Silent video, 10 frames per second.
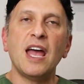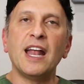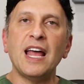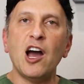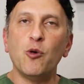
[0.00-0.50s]

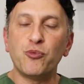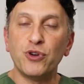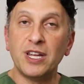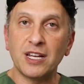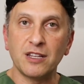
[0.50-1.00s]
and how
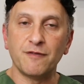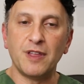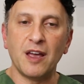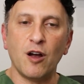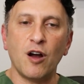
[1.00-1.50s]
predictive
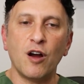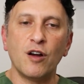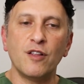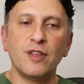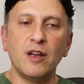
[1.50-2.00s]
they
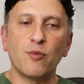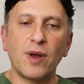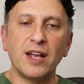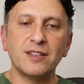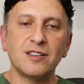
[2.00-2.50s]
are, they
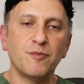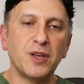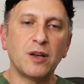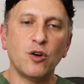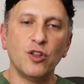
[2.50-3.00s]
ran
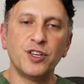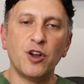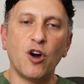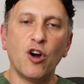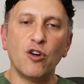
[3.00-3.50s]
something called
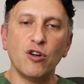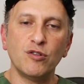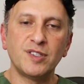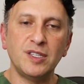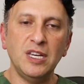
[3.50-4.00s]
an
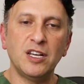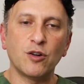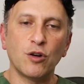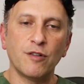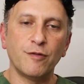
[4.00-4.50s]
ROC
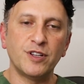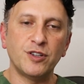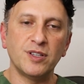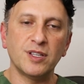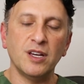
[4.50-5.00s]
curve,
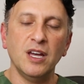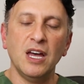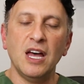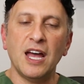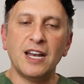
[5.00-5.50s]
which is a
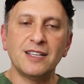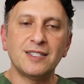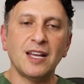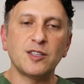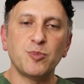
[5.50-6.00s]
an
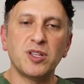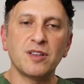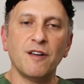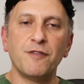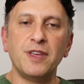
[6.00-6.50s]

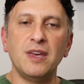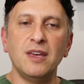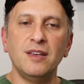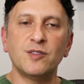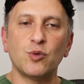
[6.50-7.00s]
assessment of
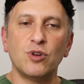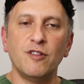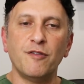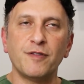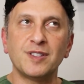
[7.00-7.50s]
the sort
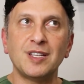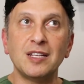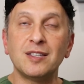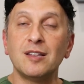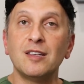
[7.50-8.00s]
of
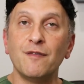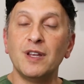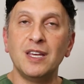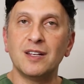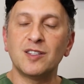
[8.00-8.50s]

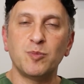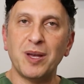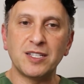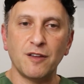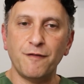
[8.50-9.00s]
sensitivity and
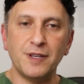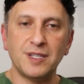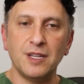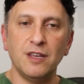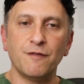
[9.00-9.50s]

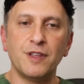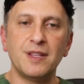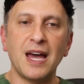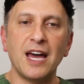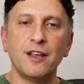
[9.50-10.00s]
specificity of the
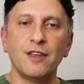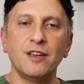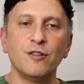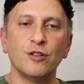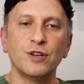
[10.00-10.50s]
data
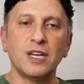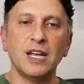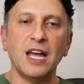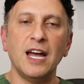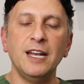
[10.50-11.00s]
that you're
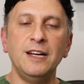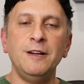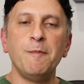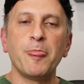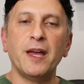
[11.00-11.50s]
looking at.
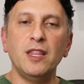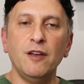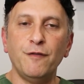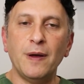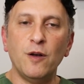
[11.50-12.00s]
And
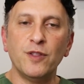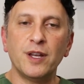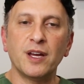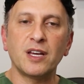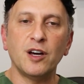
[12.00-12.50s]
they found
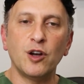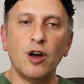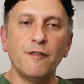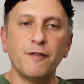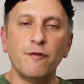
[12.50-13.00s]
that a
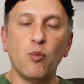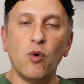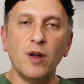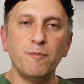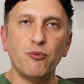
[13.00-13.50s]
cutoff of
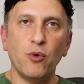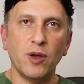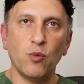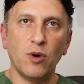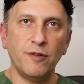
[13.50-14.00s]
1.14
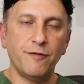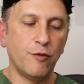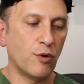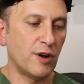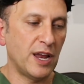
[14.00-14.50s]

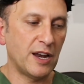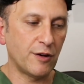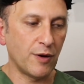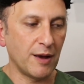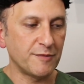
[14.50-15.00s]

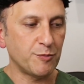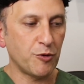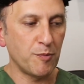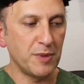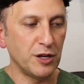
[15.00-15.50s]
nanograms
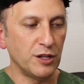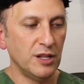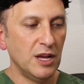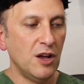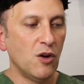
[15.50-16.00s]
per
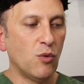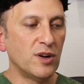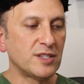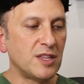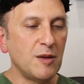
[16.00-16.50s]
mil
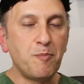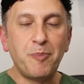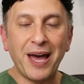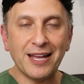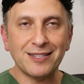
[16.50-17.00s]
was the
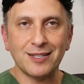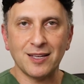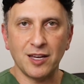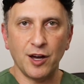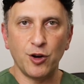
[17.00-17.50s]

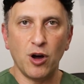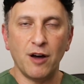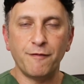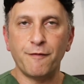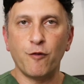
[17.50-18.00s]
best
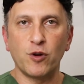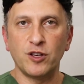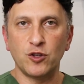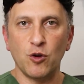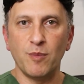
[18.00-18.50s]
cutoff for
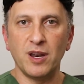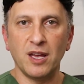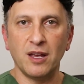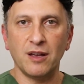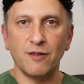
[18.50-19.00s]

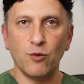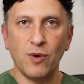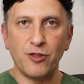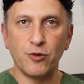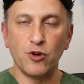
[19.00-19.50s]
determining
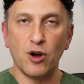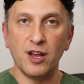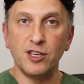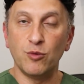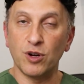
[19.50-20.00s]
whether or
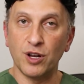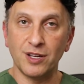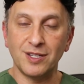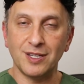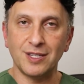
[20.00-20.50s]
not you were going
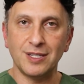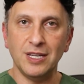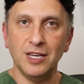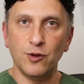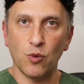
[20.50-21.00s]
to
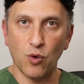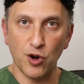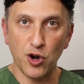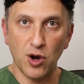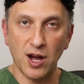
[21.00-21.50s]
succeed or
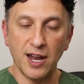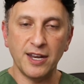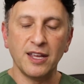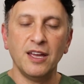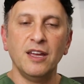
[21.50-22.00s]

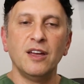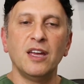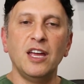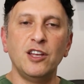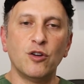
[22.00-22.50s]
not
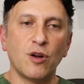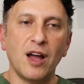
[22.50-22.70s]
in your